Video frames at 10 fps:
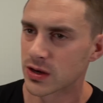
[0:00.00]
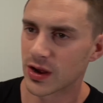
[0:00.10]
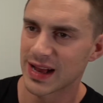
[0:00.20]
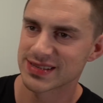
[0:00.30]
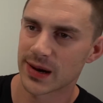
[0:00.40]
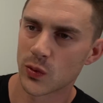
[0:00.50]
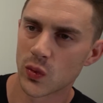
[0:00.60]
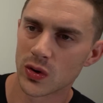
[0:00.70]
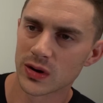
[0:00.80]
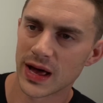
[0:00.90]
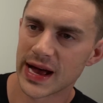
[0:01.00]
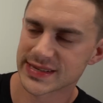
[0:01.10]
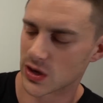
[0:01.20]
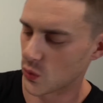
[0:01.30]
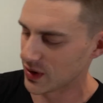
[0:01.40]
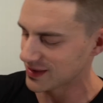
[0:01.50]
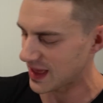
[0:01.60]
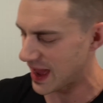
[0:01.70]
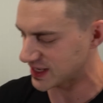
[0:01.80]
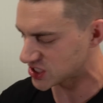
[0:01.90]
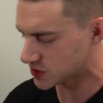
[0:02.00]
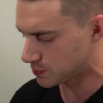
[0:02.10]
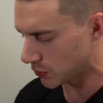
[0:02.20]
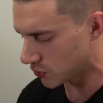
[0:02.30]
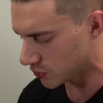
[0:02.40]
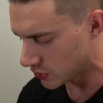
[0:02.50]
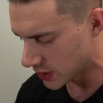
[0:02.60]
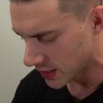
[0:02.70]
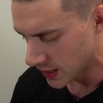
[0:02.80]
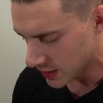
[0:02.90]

Got our double wall glass with a spoon.